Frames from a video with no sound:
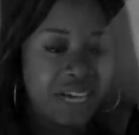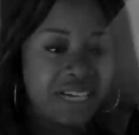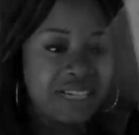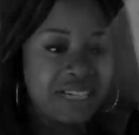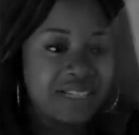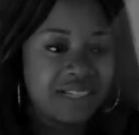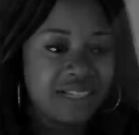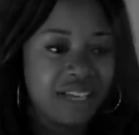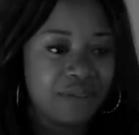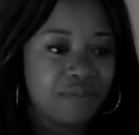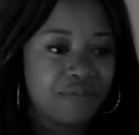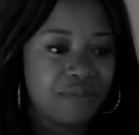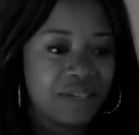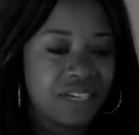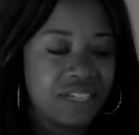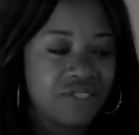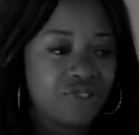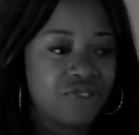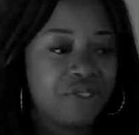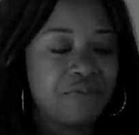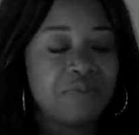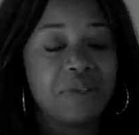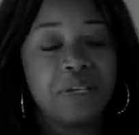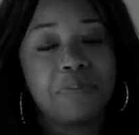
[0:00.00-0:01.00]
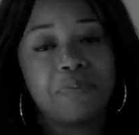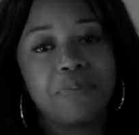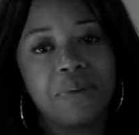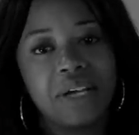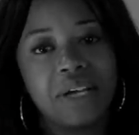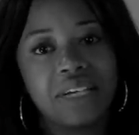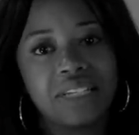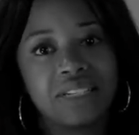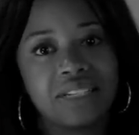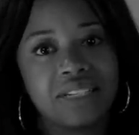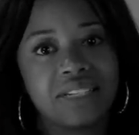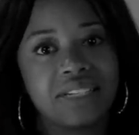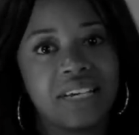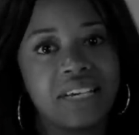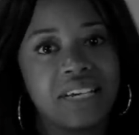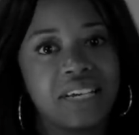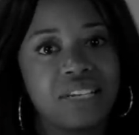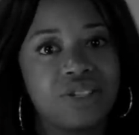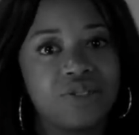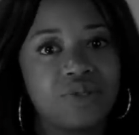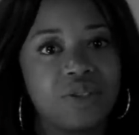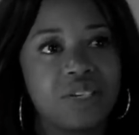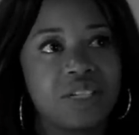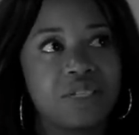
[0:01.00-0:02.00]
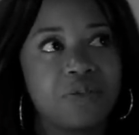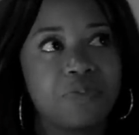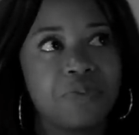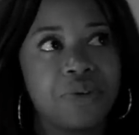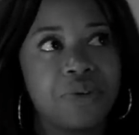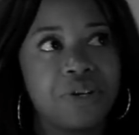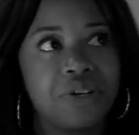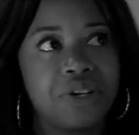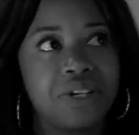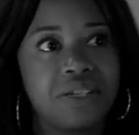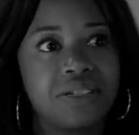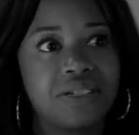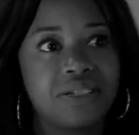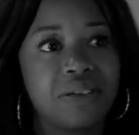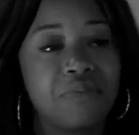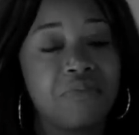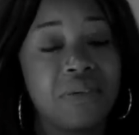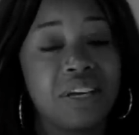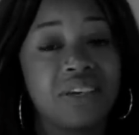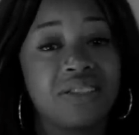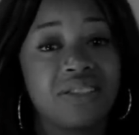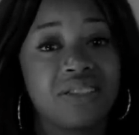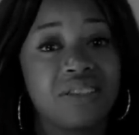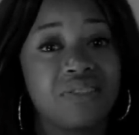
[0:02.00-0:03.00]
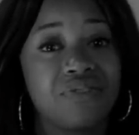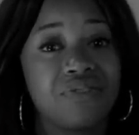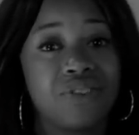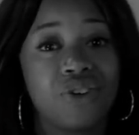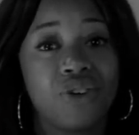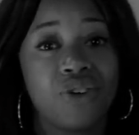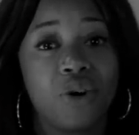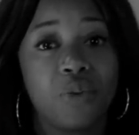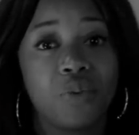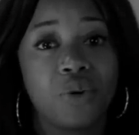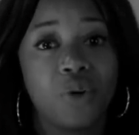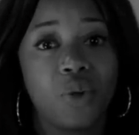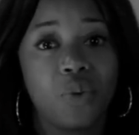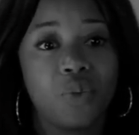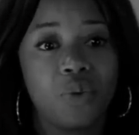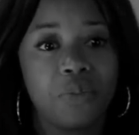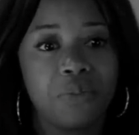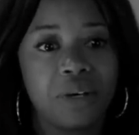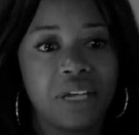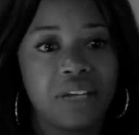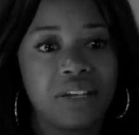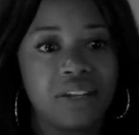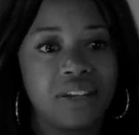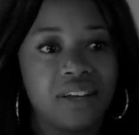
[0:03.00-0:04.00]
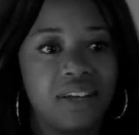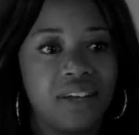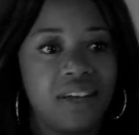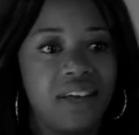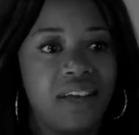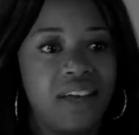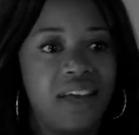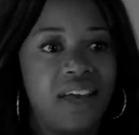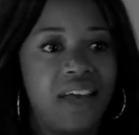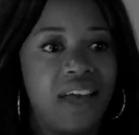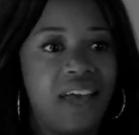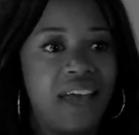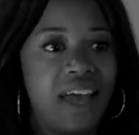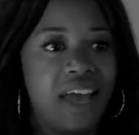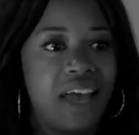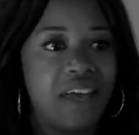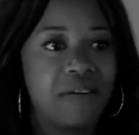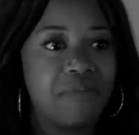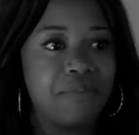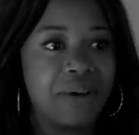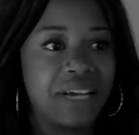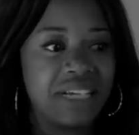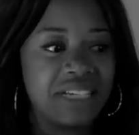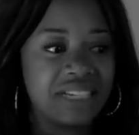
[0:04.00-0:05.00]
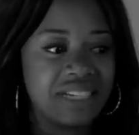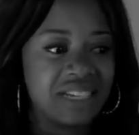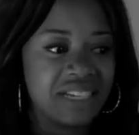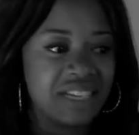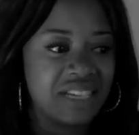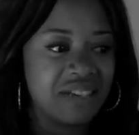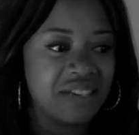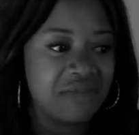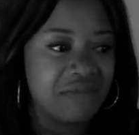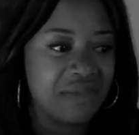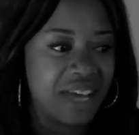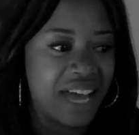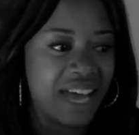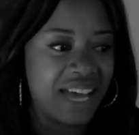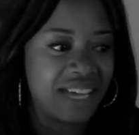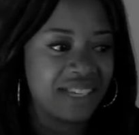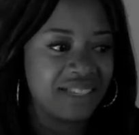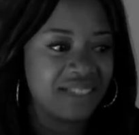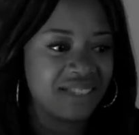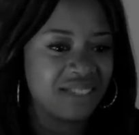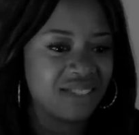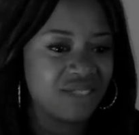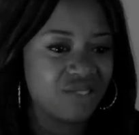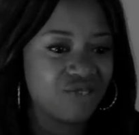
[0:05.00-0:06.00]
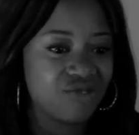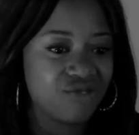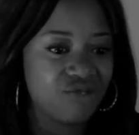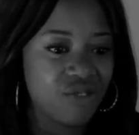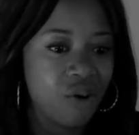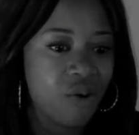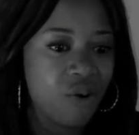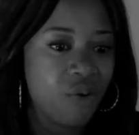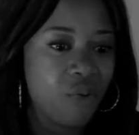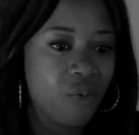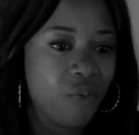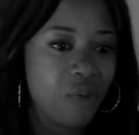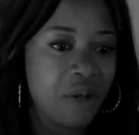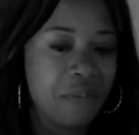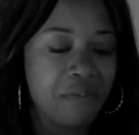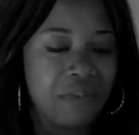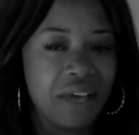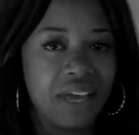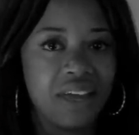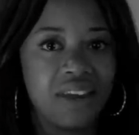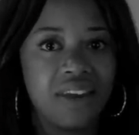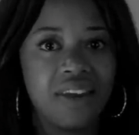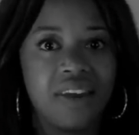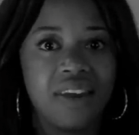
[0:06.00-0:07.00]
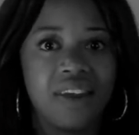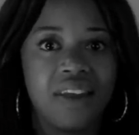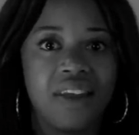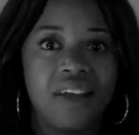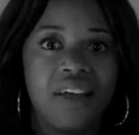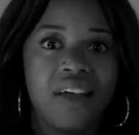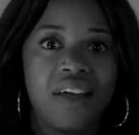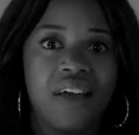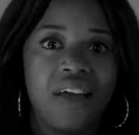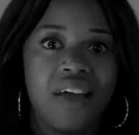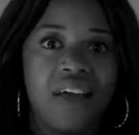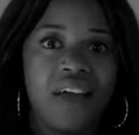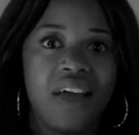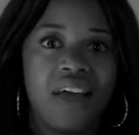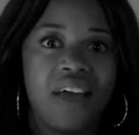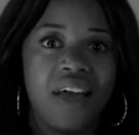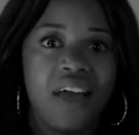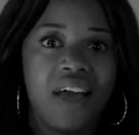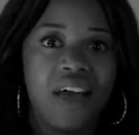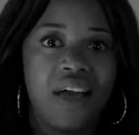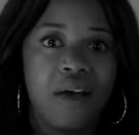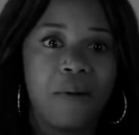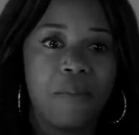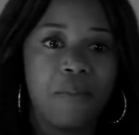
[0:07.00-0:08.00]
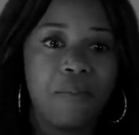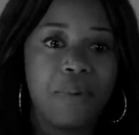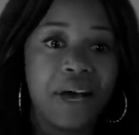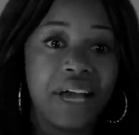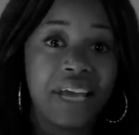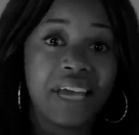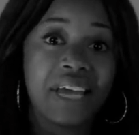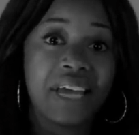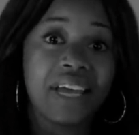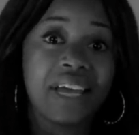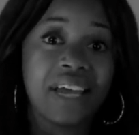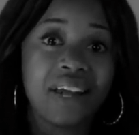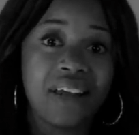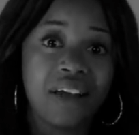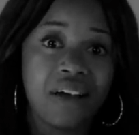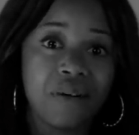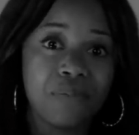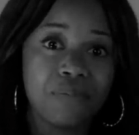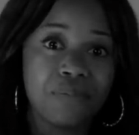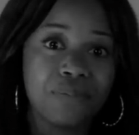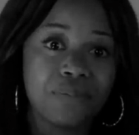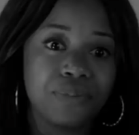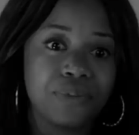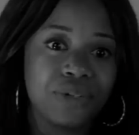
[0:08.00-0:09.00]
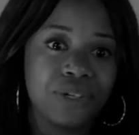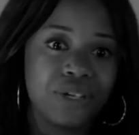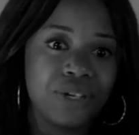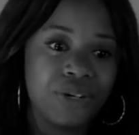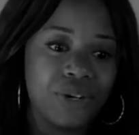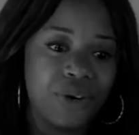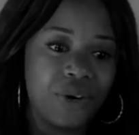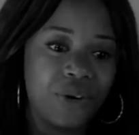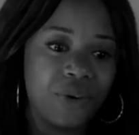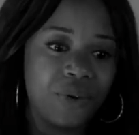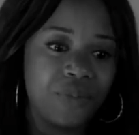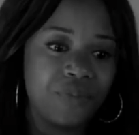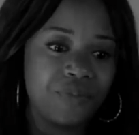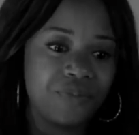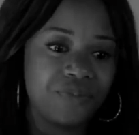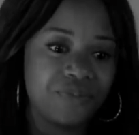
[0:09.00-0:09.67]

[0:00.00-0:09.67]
I say I'm extremely blessed is I get to experience amazing, phenomenal women, and my team has strong women backing it up, you know.